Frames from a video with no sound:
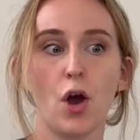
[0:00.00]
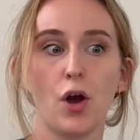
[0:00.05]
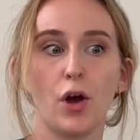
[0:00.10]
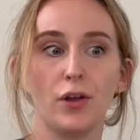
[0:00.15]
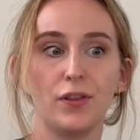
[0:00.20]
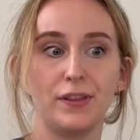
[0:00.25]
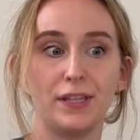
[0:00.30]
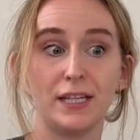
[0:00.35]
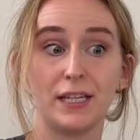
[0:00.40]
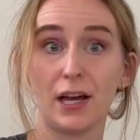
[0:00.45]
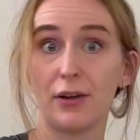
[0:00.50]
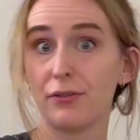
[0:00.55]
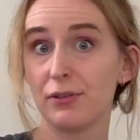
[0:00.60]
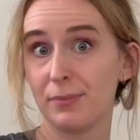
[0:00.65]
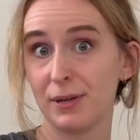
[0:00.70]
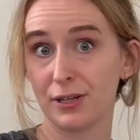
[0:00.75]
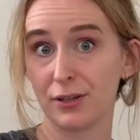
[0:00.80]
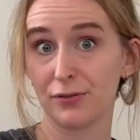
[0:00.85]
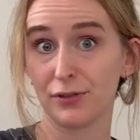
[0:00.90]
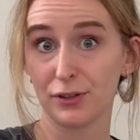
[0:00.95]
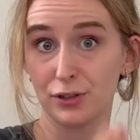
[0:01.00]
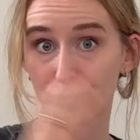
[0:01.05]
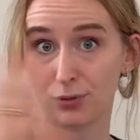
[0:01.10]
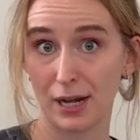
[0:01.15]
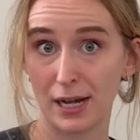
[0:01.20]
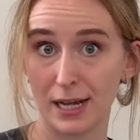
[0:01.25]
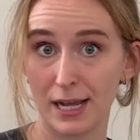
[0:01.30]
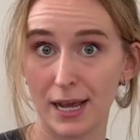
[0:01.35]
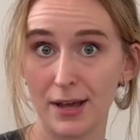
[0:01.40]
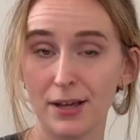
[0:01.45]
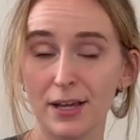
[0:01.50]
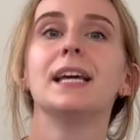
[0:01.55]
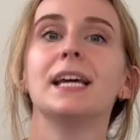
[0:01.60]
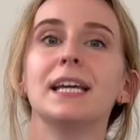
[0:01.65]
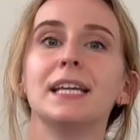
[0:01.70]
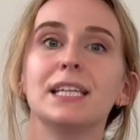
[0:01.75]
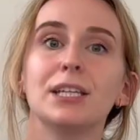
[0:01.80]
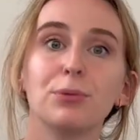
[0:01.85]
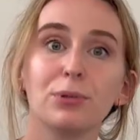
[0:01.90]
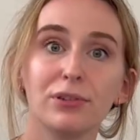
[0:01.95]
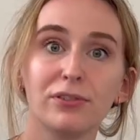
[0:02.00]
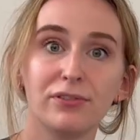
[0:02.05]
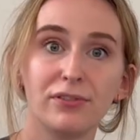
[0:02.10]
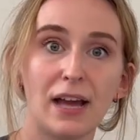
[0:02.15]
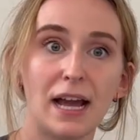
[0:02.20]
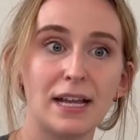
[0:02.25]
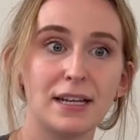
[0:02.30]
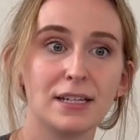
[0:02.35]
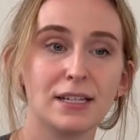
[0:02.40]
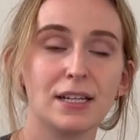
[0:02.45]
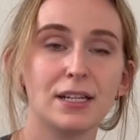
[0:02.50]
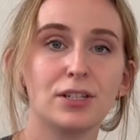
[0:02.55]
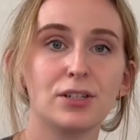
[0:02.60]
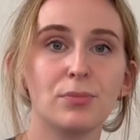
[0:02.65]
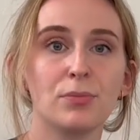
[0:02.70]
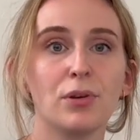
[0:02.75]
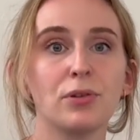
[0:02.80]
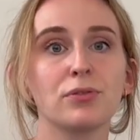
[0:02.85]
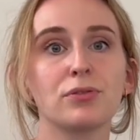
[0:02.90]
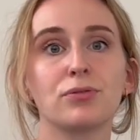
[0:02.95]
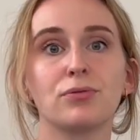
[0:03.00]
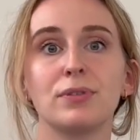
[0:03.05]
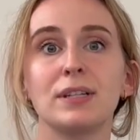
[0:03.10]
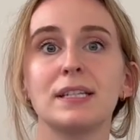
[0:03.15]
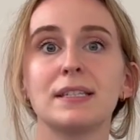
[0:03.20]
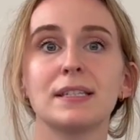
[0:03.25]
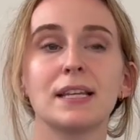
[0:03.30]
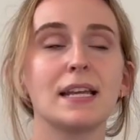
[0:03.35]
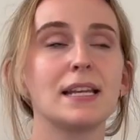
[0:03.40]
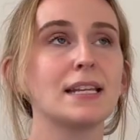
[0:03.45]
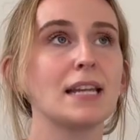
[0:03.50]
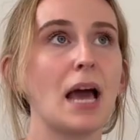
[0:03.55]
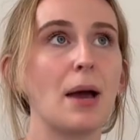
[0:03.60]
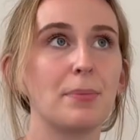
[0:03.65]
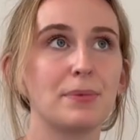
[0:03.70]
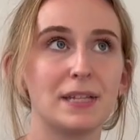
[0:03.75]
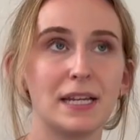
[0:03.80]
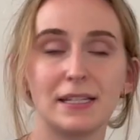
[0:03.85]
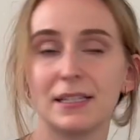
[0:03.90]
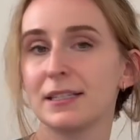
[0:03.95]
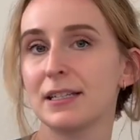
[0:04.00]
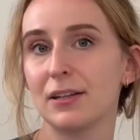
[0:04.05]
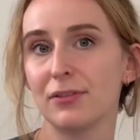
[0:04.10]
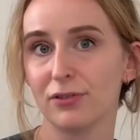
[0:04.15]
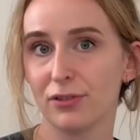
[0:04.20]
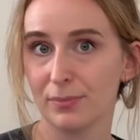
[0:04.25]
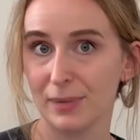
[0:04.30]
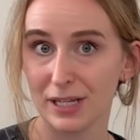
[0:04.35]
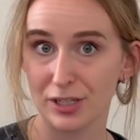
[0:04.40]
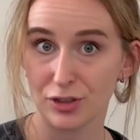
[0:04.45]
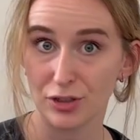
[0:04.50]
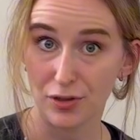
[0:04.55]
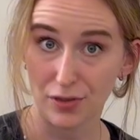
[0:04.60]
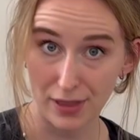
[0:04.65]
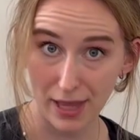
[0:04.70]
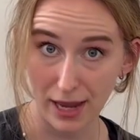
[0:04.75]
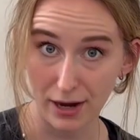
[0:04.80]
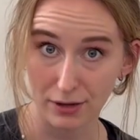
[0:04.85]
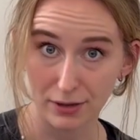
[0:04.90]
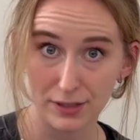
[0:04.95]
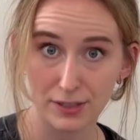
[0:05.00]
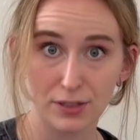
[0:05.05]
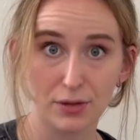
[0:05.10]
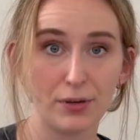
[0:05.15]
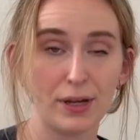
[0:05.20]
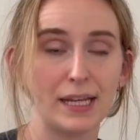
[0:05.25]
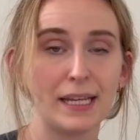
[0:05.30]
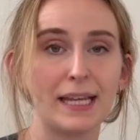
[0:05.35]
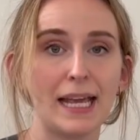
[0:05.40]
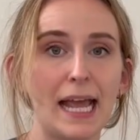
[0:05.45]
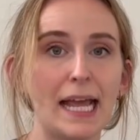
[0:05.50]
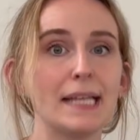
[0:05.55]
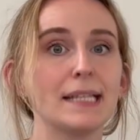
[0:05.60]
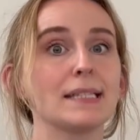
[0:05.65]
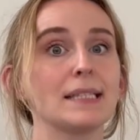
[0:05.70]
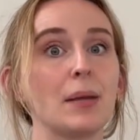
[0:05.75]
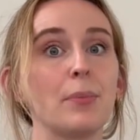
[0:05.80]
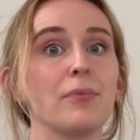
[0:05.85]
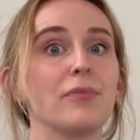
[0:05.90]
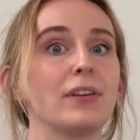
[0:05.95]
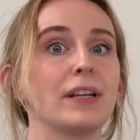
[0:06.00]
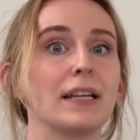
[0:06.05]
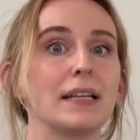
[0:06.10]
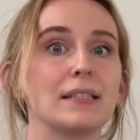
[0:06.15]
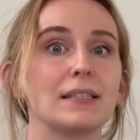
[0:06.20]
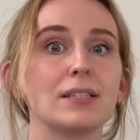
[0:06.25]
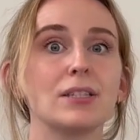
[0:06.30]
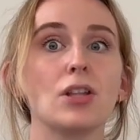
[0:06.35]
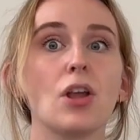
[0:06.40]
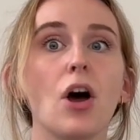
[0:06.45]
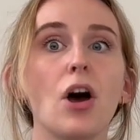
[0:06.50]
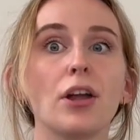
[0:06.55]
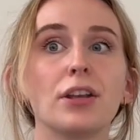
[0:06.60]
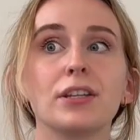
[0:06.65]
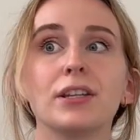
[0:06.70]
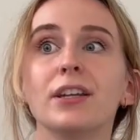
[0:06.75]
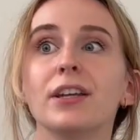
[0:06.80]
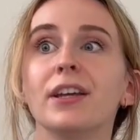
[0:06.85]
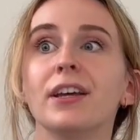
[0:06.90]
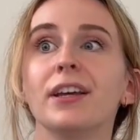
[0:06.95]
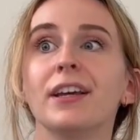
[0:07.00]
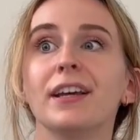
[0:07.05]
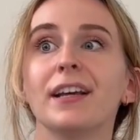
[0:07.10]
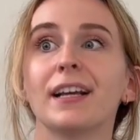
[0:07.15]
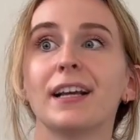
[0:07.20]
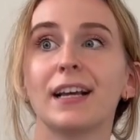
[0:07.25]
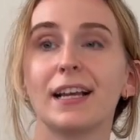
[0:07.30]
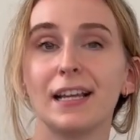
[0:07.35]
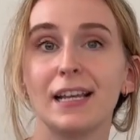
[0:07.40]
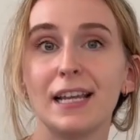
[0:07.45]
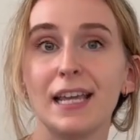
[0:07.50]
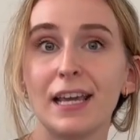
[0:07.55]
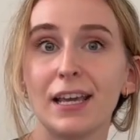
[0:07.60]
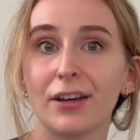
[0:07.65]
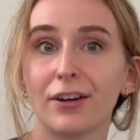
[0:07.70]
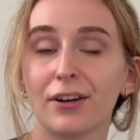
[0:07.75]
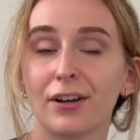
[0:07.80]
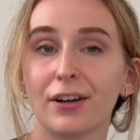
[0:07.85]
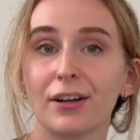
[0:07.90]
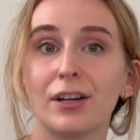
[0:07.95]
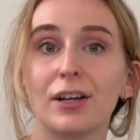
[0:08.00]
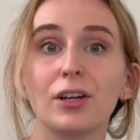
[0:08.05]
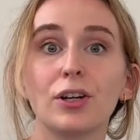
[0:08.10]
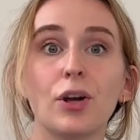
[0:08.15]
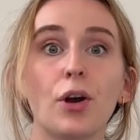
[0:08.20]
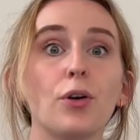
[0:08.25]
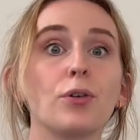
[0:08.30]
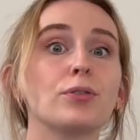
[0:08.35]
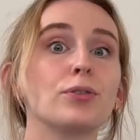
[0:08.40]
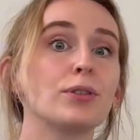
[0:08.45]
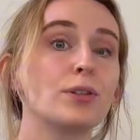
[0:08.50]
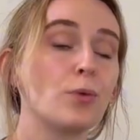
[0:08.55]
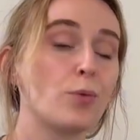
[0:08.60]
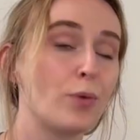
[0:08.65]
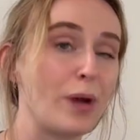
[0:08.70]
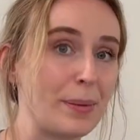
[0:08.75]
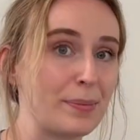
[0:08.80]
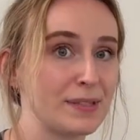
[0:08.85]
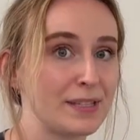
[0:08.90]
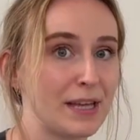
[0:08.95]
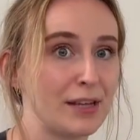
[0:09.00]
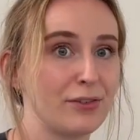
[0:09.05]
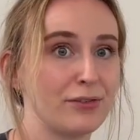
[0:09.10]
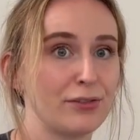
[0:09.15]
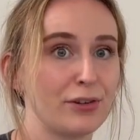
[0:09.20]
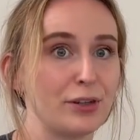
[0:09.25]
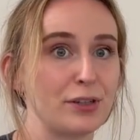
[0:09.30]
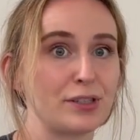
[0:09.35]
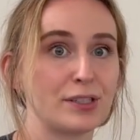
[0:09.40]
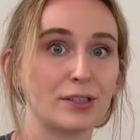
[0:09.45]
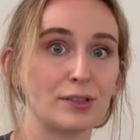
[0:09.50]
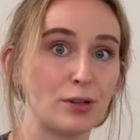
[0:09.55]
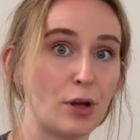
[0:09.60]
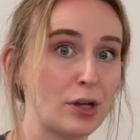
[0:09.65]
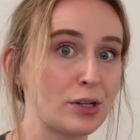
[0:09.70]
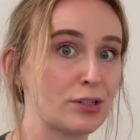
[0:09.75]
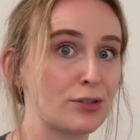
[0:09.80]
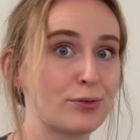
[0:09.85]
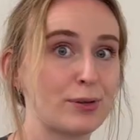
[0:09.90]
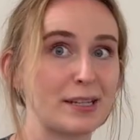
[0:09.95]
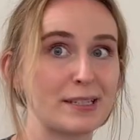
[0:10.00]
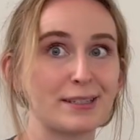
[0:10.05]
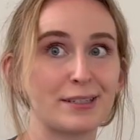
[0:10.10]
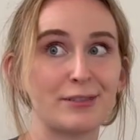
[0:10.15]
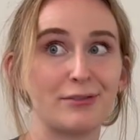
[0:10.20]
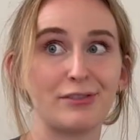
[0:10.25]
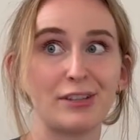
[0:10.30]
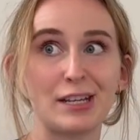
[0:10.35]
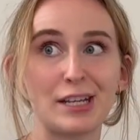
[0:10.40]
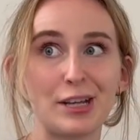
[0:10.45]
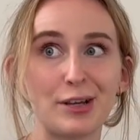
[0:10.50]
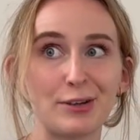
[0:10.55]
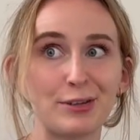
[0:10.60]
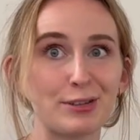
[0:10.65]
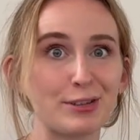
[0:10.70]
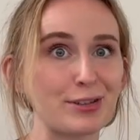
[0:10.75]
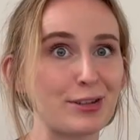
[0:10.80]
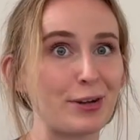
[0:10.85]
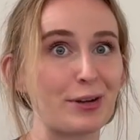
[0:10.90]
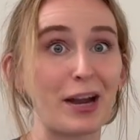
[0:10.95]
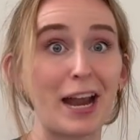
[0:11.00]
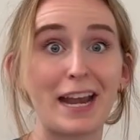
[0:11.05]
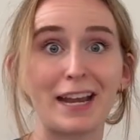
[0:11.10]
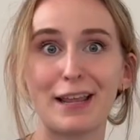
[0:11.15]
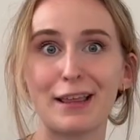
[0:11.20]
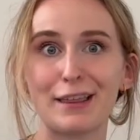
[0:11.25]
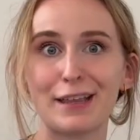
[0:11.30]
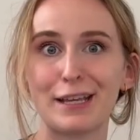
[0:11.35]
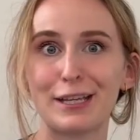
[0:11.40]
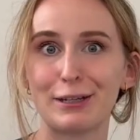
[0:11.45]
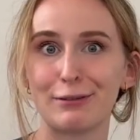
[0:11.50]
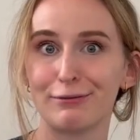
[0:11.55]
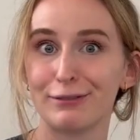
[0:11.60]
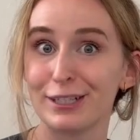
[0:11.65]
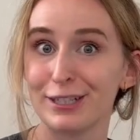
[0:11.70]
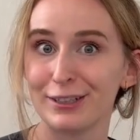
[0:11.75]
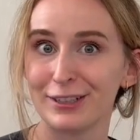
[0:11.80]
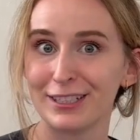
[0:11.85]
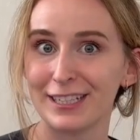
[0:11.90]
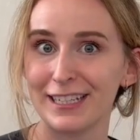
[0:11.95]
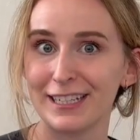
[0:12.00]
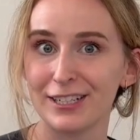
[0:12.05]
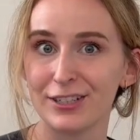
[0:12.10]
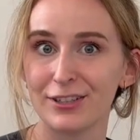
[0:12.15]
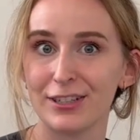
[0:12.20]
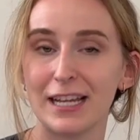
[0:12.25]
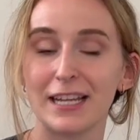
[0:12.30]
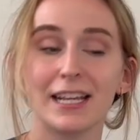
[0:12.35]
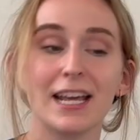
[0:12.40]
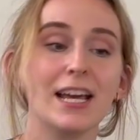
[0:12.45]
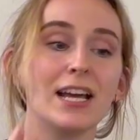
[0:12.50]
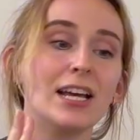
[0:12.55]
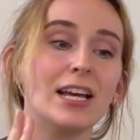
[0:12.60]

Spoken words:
the government of Australia. You will find the most recent updated information there. So in case something is not clear, go to the website first. Do not trust the videos or anything you read on the internet,